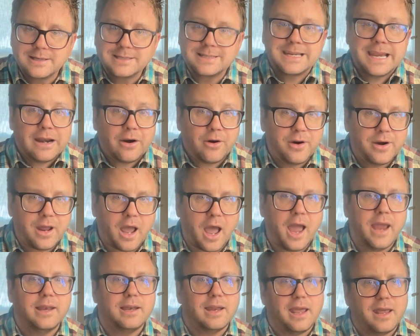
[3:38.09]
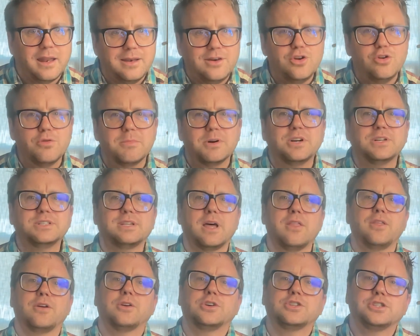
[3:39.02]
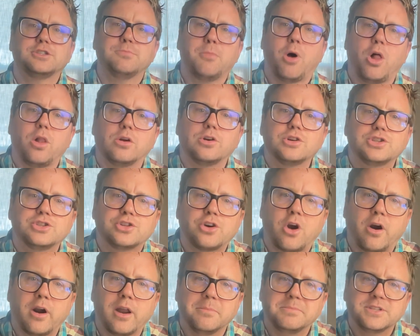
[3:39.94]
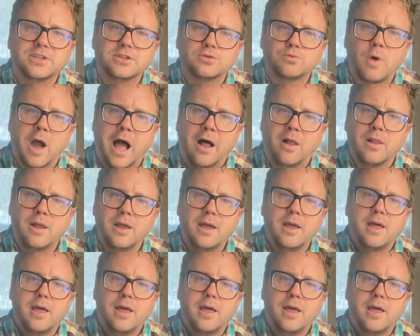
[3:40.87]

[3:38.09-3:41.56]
Teradyne, and numerous other smaller startups as well.